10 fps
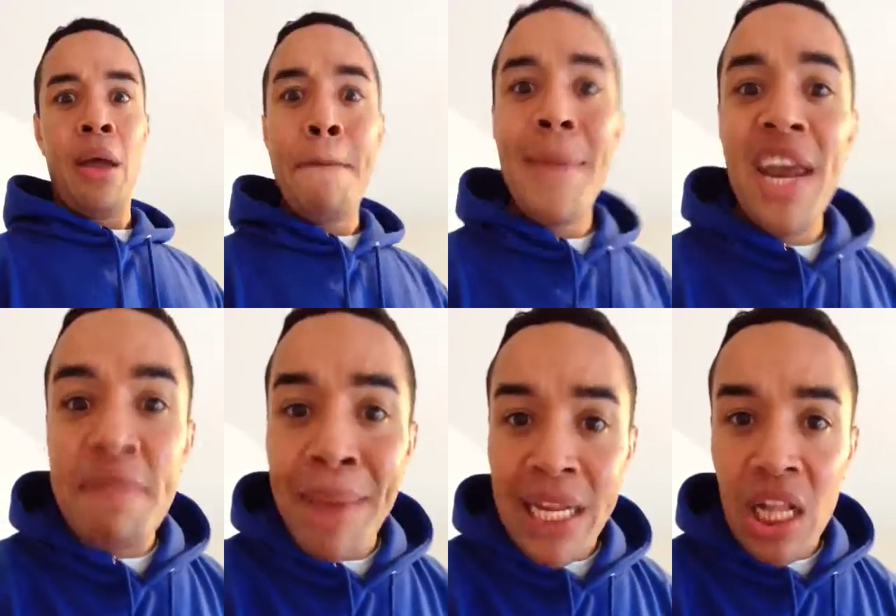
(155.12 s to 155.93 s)
Made
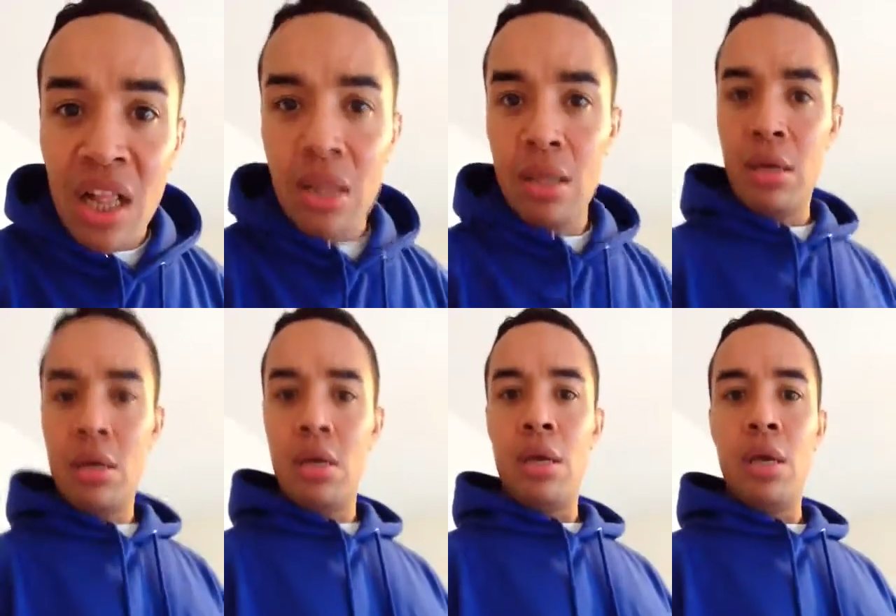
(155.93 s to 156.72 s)
of metal.
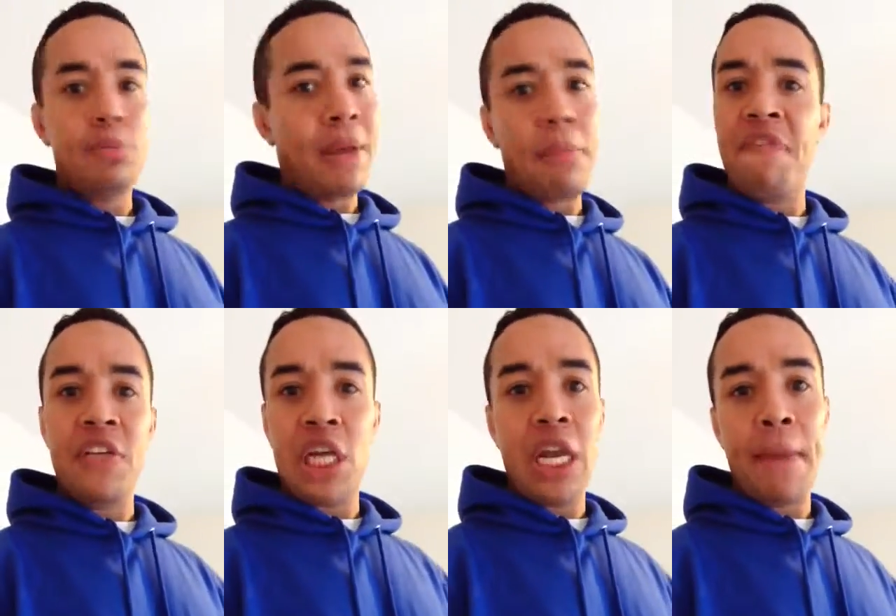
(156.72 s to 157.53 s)
It's meant to be
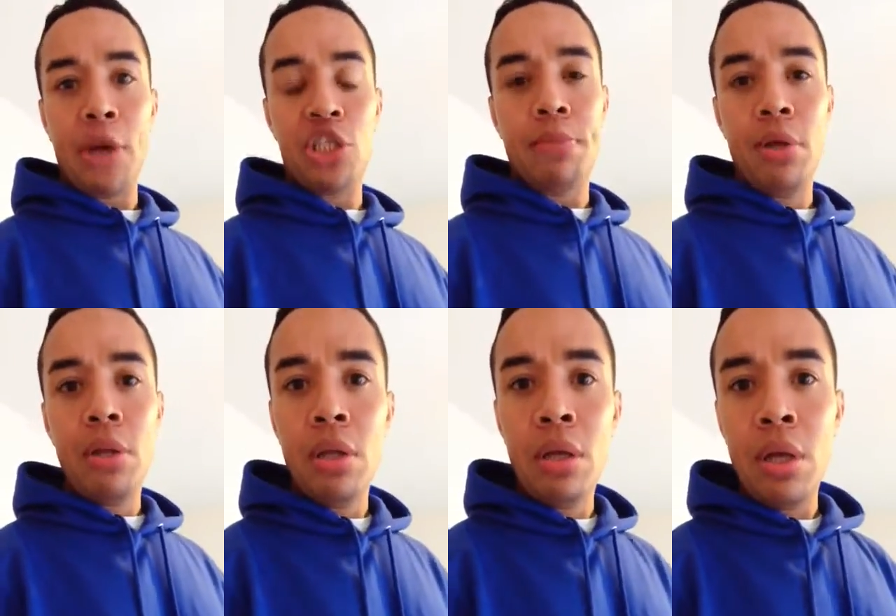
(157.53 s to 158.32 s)
physically
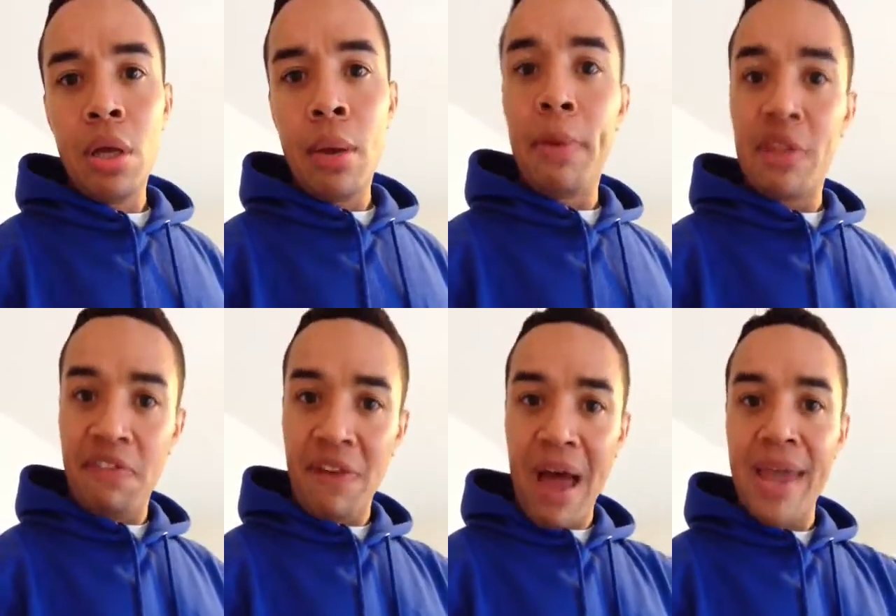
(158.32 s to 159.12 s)
impossible, but they're
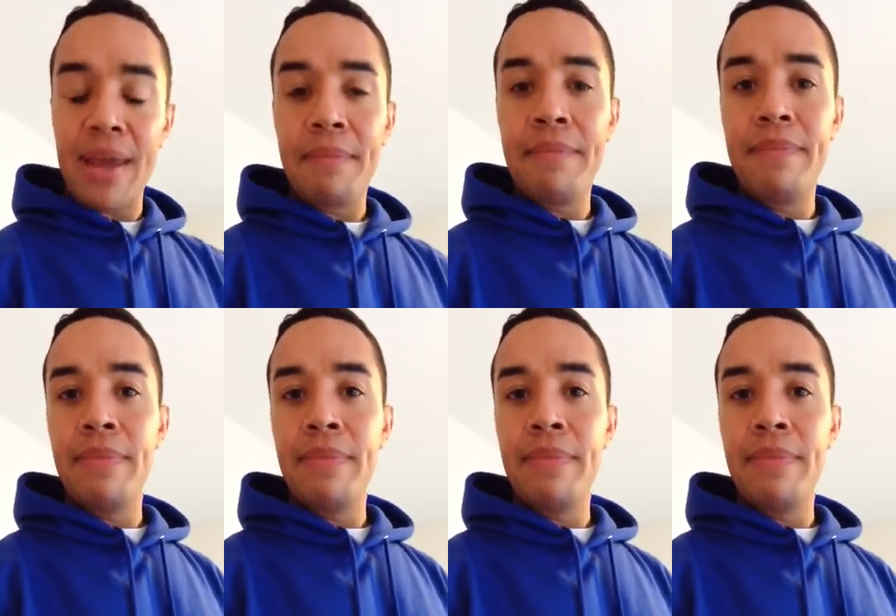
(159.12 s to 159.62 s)
flying.